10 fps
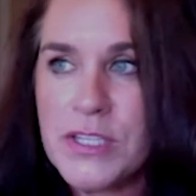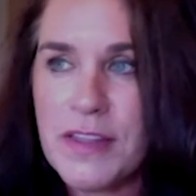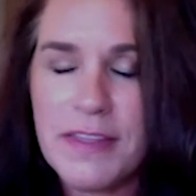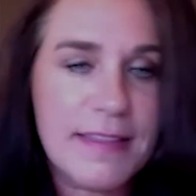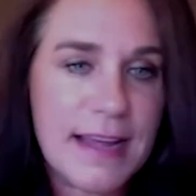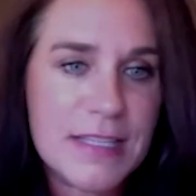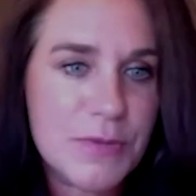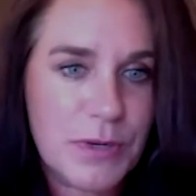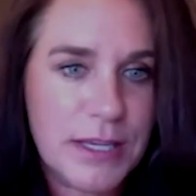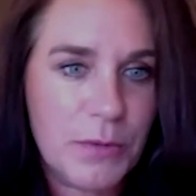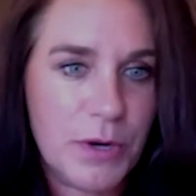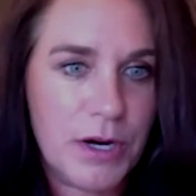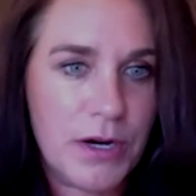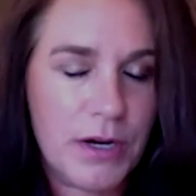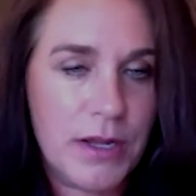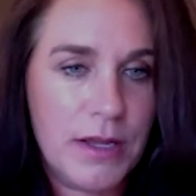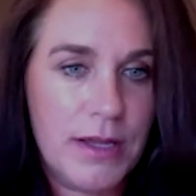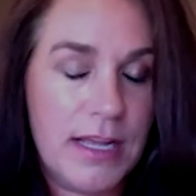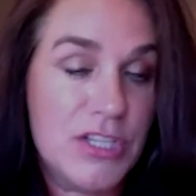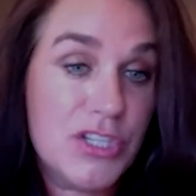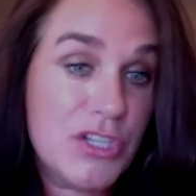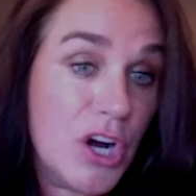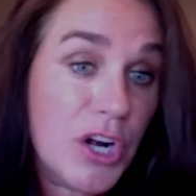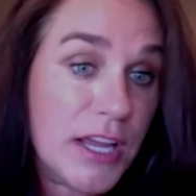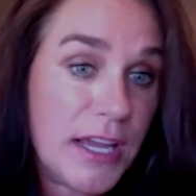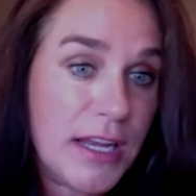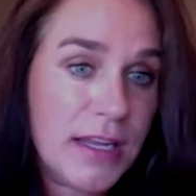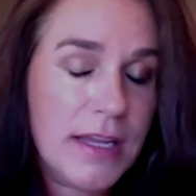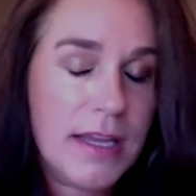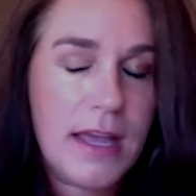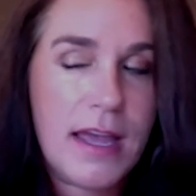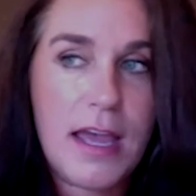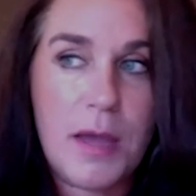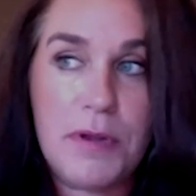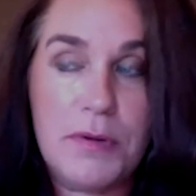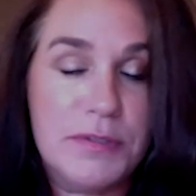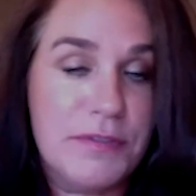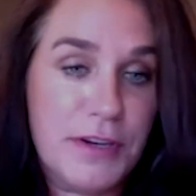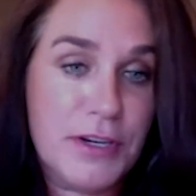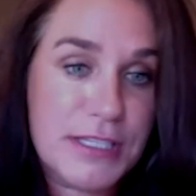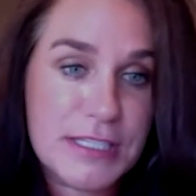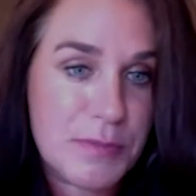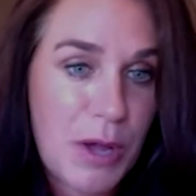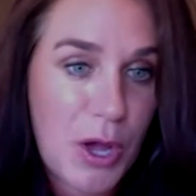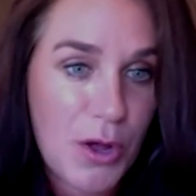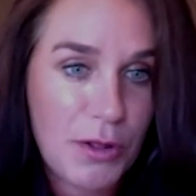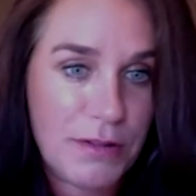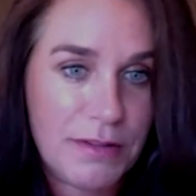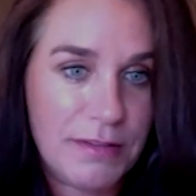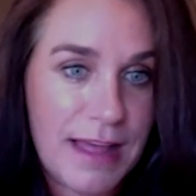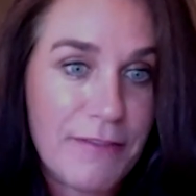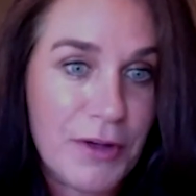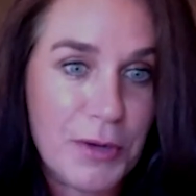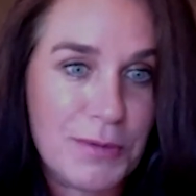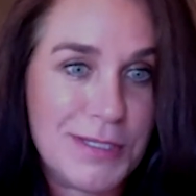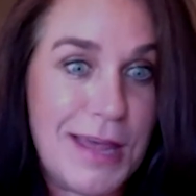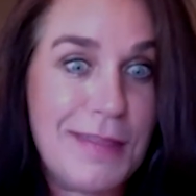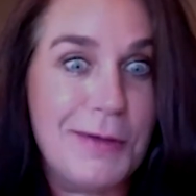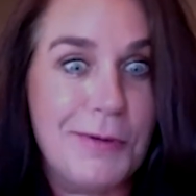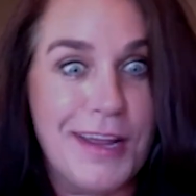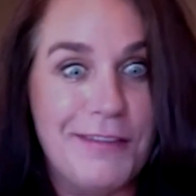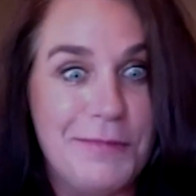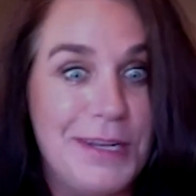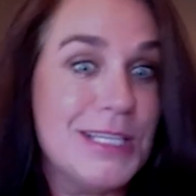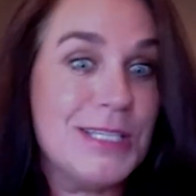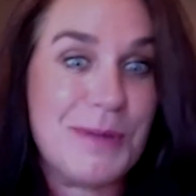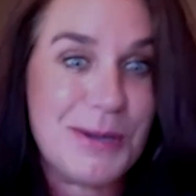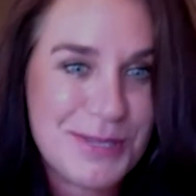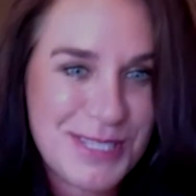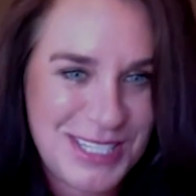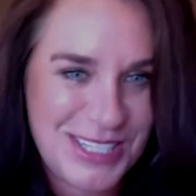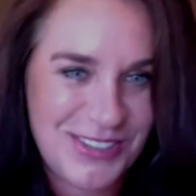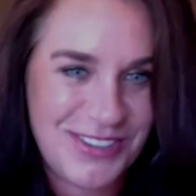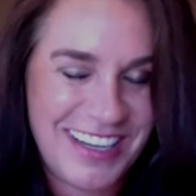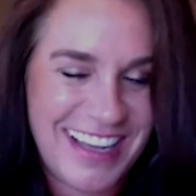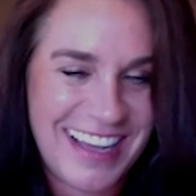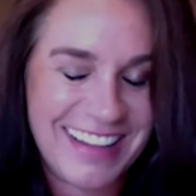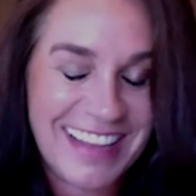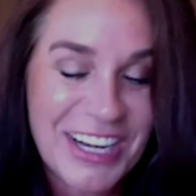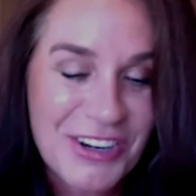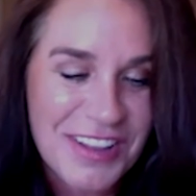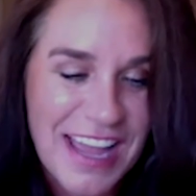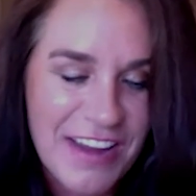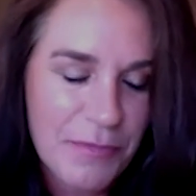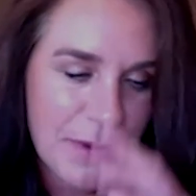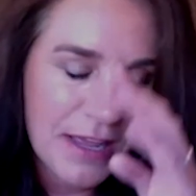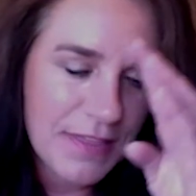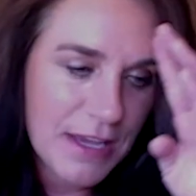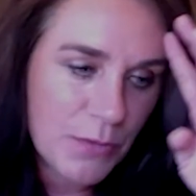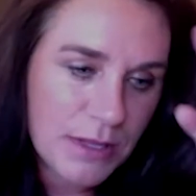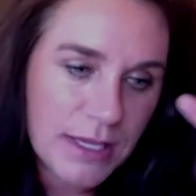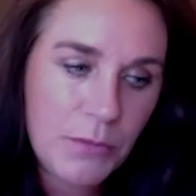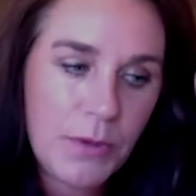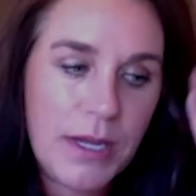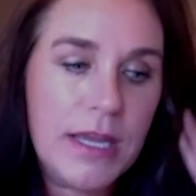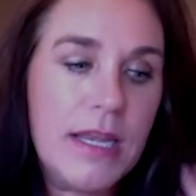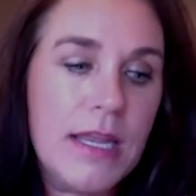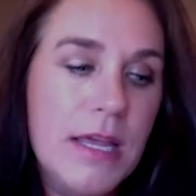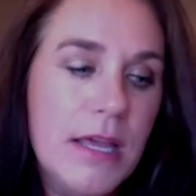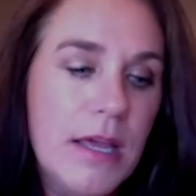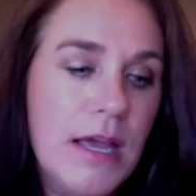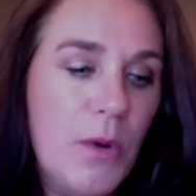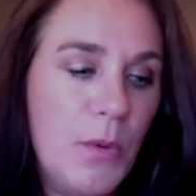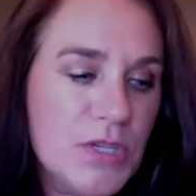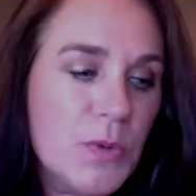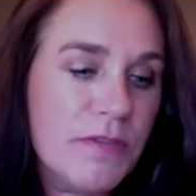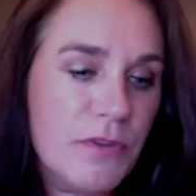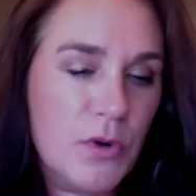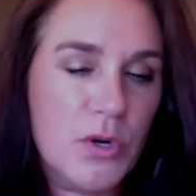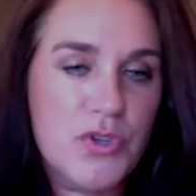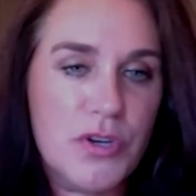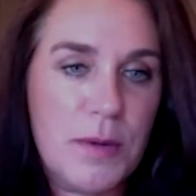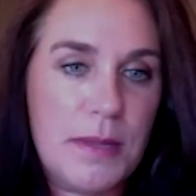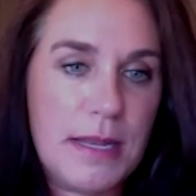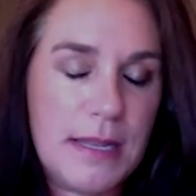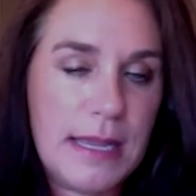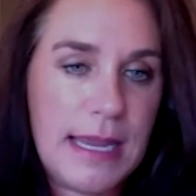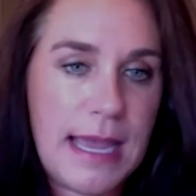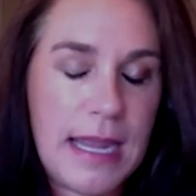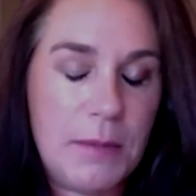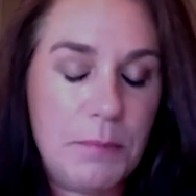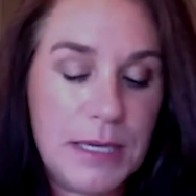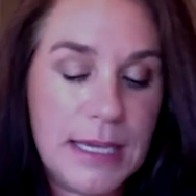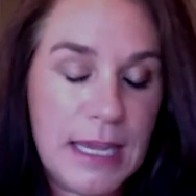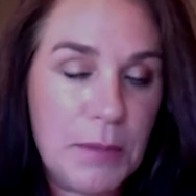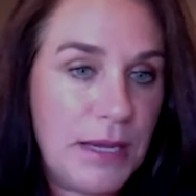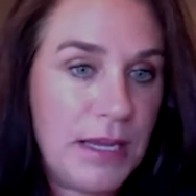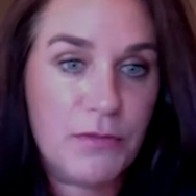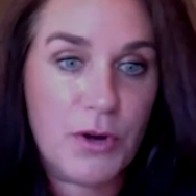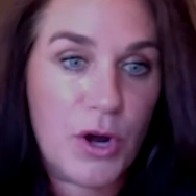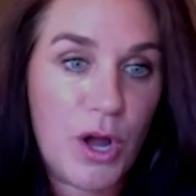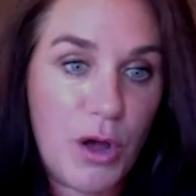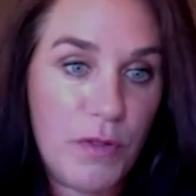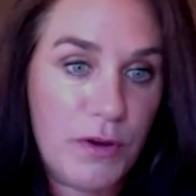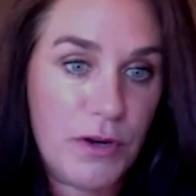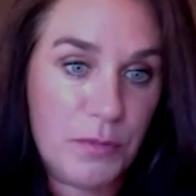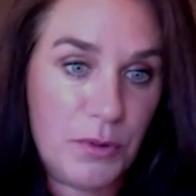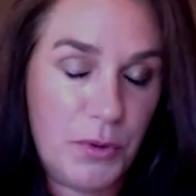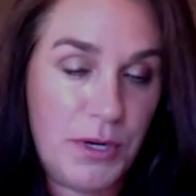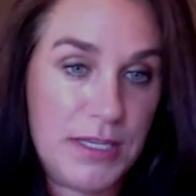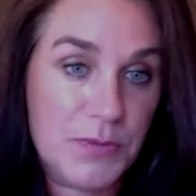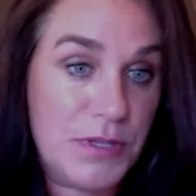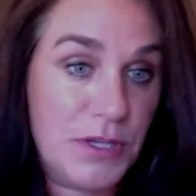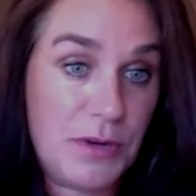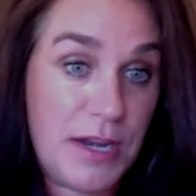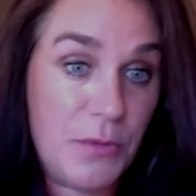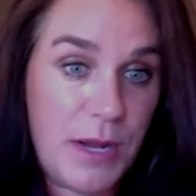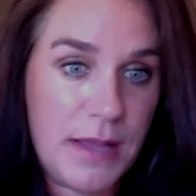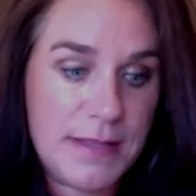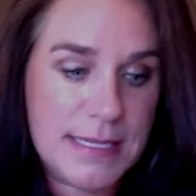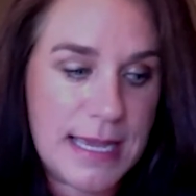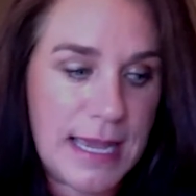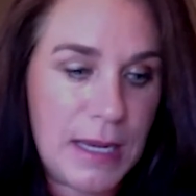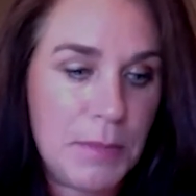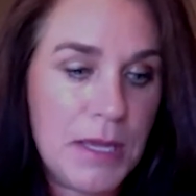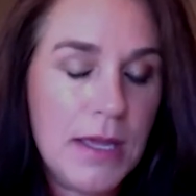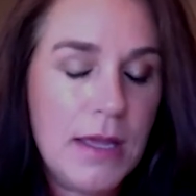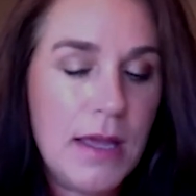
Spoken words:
So I think that's really where it started, but it was a very small level. It was nothing what I've been exposed to later in life. But I think really when I went to work for Nordstrom, and they had a big campaign for all their employees with the United Way at the time.